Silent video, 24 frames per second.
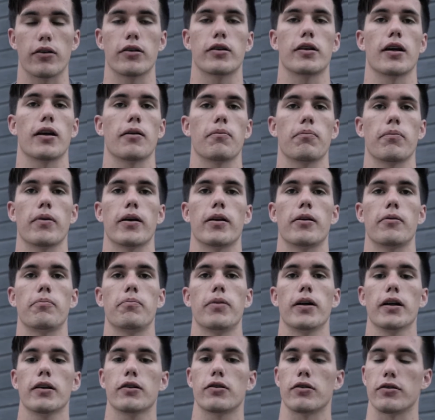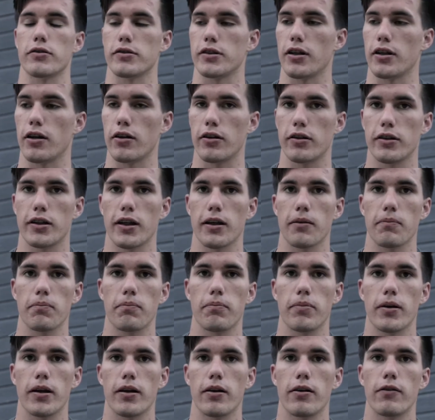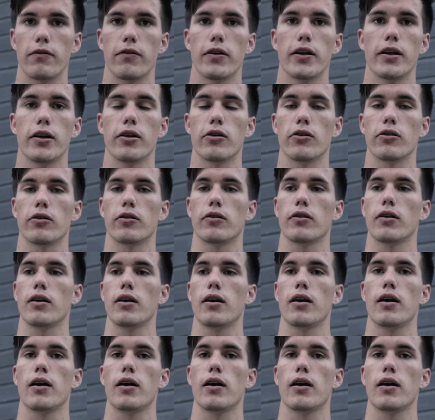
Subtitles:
to take better pictures, how to take better videos.